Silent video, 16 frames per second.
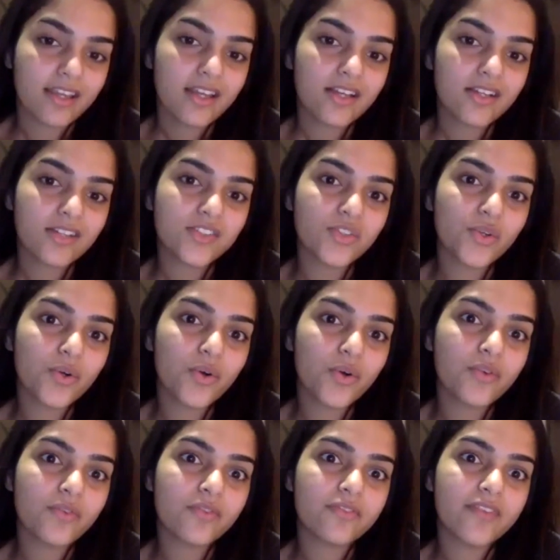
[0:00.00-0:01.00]

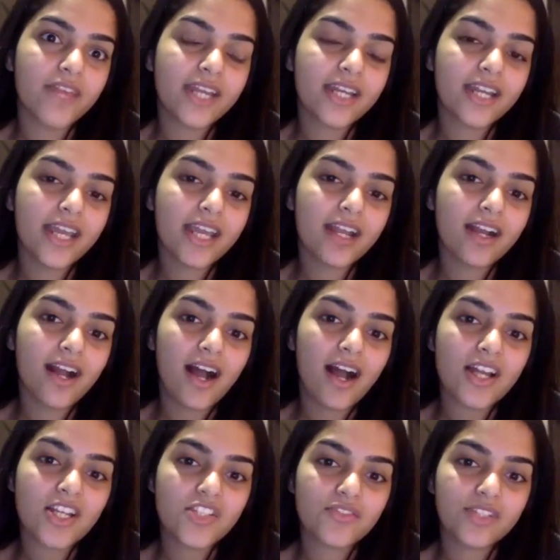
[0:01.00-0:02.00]
so when like
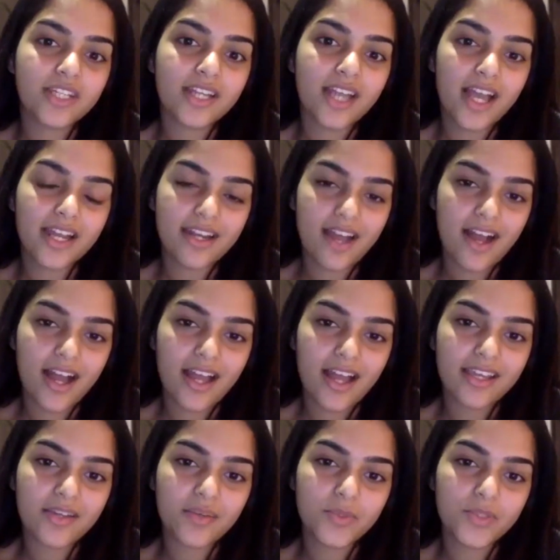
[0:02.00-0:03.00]
Kashvi and
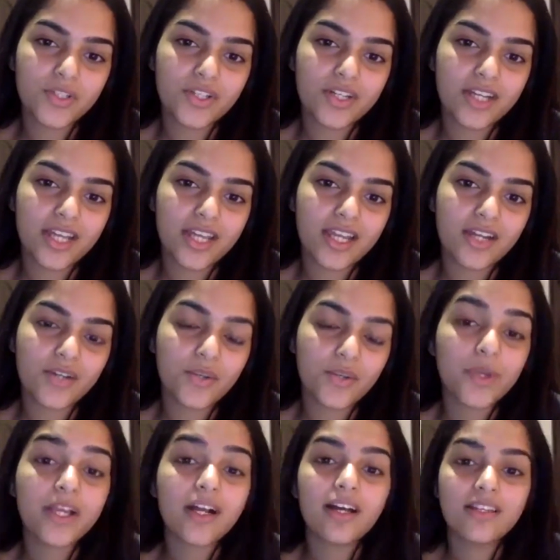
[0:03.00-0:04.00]
I were like
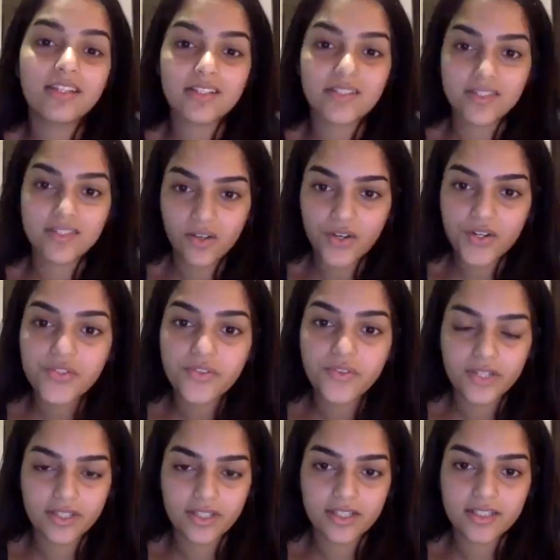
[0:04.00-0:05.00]
doing our research
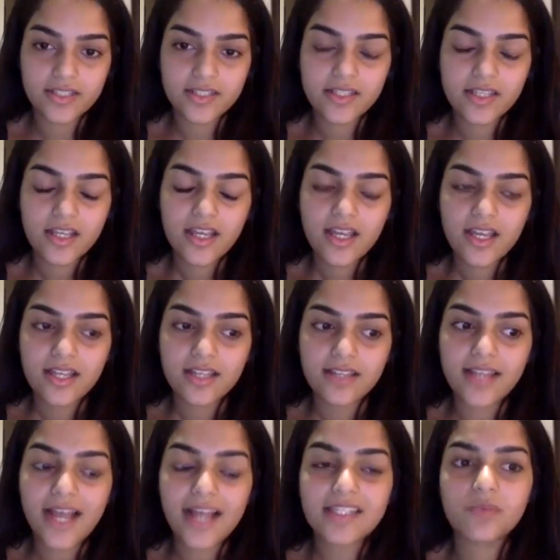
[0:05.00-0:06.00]
for this,
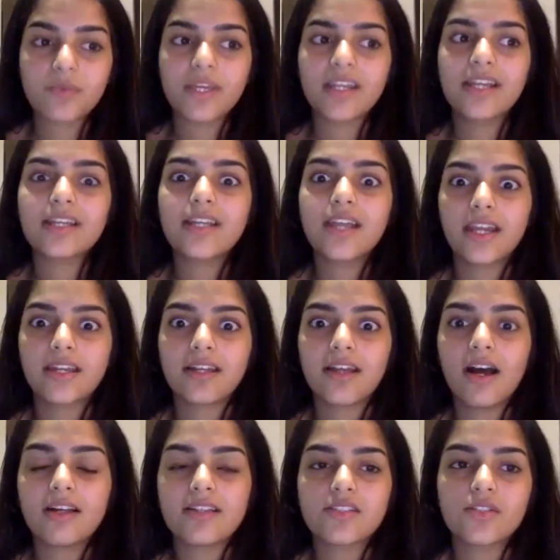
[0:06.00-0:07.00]
that's when it hit
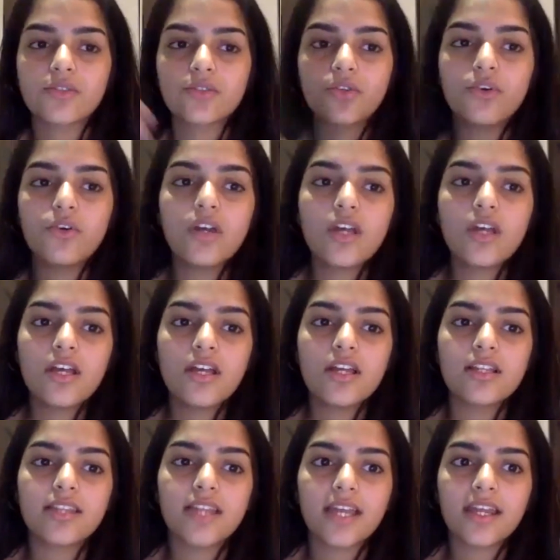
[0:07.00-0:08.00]
us,
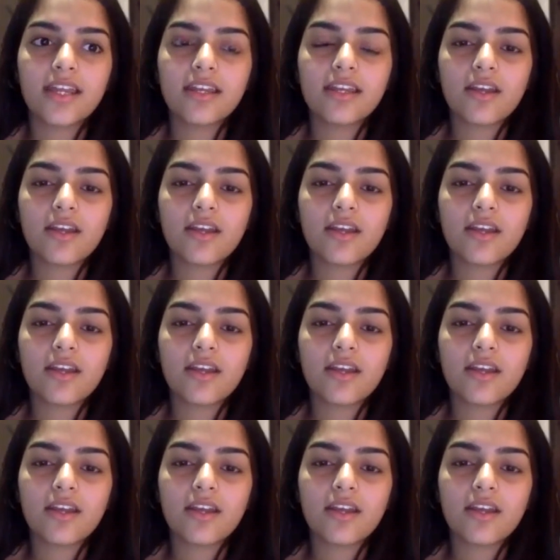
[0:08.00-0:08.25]
that